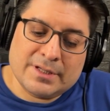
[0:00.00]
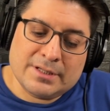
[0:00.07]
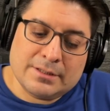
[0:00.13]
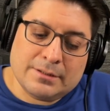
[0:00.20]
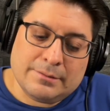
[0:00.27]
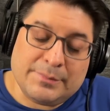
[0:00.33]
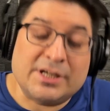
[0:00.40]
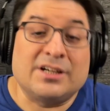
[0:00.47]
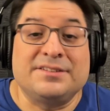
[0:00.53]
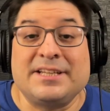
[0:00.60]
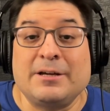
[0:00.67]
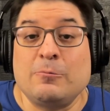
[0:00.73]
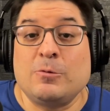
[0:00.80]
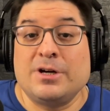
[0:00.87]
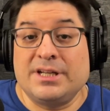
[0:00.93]
Because they
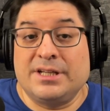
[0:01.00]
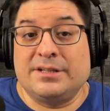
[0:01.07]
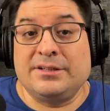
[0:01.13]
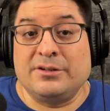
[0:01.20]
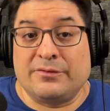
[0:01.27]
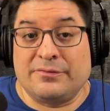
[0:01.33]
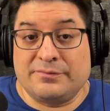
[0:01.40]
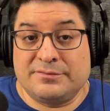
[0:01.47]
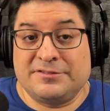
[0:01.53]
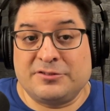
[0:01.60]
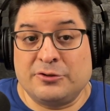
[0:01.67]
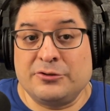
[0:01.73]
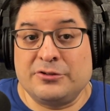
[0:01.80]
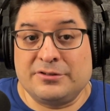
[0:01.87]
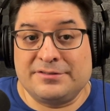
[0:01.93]
wanted,
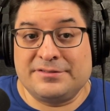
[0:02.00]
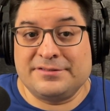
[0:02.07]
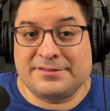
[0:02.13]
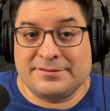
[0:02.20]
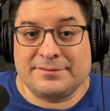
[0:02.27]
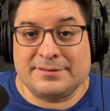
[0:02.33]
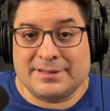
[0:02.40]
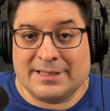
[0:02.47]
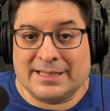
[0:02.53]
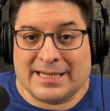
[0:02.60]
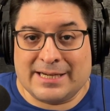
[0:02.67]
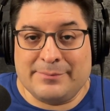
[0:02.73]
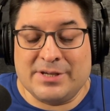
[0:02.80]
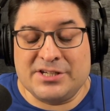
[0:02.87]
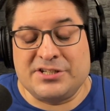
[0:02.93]
Stonehurst, like I
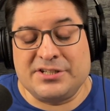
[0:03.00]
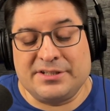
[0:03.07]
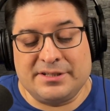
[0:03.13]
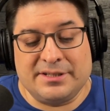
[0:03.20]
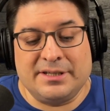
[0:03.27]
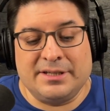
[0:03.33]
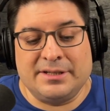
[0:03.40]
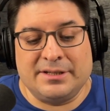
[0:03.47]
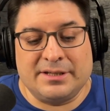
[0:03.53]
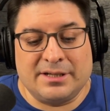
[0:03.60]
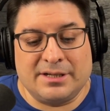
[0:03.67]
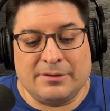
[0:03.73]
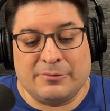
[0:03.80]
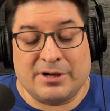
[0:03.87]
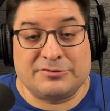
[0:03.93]
mentioned in
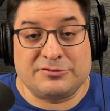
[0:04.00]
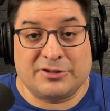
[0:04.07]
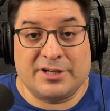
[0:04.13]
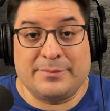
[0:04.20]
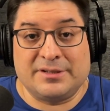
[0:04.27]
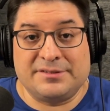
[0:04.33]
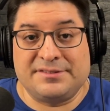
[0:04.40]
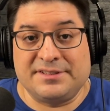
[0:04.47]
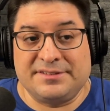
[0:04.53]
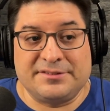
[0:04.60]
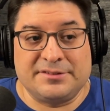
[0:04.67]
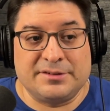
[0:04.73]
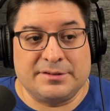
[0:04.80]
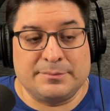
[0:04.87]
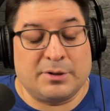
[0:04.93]
when I was talking about
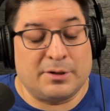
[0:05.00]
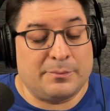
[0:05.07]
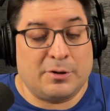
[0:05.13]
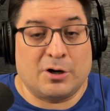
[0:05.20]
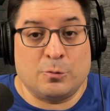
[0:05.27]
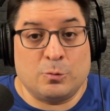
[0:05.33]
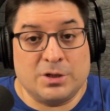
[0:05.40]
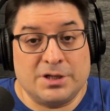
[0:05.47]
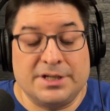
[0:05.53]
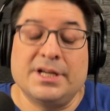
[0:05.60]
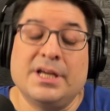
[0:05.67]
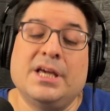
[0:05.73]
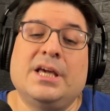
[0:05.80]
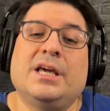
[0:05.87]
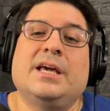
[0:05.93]
season part 1,
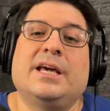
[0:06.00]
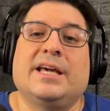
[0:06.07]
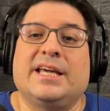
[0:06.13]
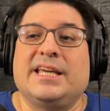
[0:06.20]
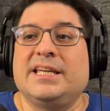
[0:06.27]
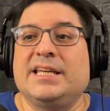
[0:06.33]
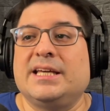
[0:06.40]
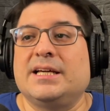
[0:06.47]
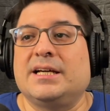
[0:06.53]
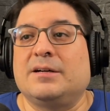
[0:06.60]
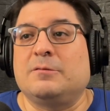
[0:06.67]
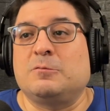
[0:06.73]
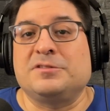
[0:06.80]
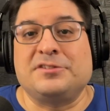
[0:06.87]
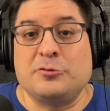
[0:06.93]
he
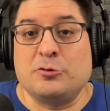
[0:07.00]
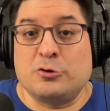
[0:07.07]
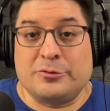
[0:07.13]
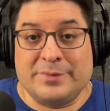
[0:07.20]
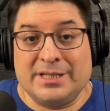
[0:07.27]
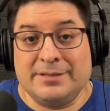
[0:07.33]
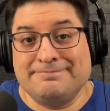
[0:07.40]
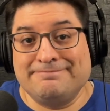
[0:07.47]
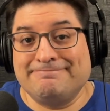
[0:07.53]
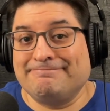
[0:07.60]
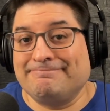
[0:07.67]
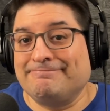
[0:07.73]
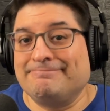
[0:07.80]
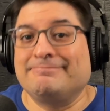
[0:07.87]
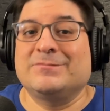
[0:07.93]
was a normie
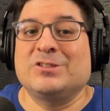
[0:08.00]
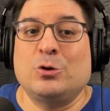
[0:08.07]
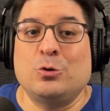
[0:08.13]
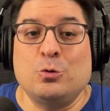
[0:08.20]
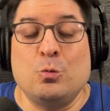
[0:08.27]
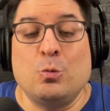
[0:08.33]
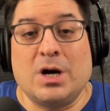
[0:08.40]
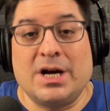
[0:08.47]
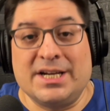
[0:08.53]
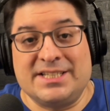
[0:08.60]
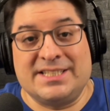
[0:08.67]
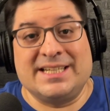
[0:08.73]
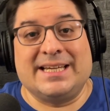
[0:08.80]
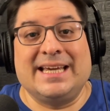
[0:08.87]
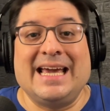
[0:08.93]
who wanted
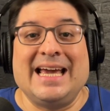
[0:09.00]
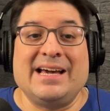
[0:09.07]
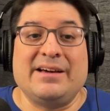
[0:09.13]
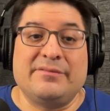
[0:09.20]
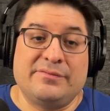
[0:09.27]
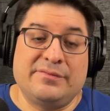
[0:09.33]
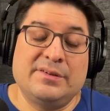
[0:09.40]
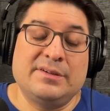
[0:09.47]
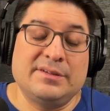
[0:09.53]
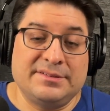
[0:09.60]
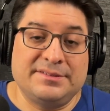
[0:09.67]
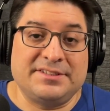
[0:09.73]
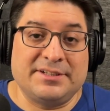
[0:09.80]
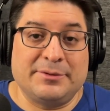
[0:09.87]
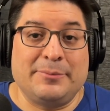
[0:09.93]
to have
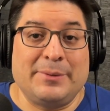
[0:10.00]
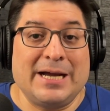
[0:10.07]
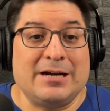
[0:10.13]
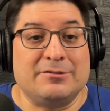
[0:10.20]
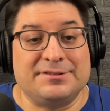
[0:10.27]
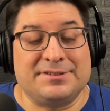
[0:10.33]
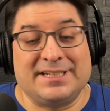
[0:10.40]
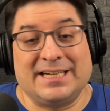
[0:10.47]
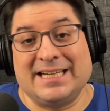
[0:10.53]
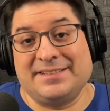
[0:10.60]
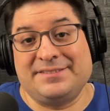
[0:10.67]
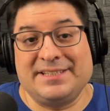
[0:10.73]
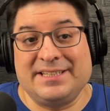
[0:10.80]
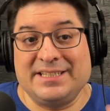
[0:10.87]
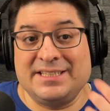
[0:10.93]
some of the powers, and I guess
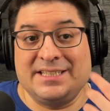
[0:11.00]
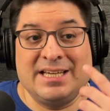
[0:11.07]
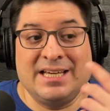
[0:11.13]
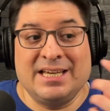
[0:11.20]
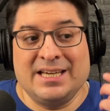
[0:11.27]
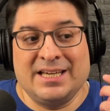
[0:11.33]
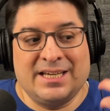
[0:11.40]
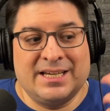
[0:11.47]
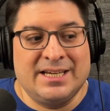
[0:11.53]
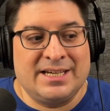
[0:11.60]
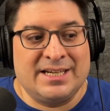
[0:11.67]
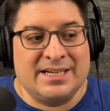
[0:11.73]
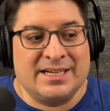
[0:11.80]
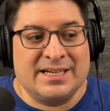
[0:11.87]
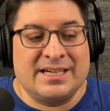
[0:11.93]
he
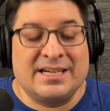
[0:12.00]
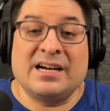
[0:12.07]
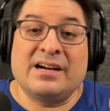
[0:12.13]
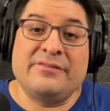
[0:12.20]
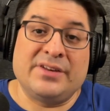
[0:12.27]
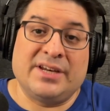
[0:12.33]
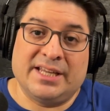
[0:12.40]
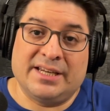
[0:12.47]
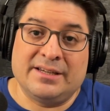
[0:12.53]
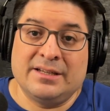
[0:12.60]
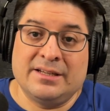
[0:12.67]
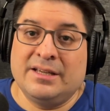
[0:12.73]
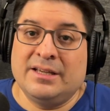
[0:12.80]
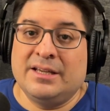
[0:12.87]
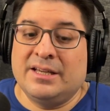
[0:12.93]
coveted
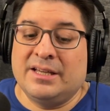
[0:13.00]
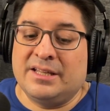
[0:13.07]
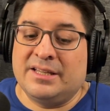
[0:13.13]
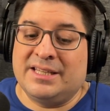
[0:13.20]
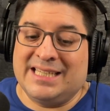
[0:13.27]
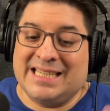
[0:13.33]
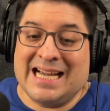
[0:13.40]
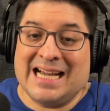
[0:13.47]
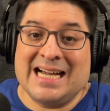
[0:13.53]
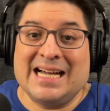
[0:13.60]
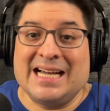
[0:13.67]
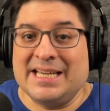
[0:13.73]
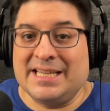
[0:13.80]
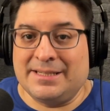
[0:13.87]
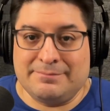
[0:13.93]
the Hyde,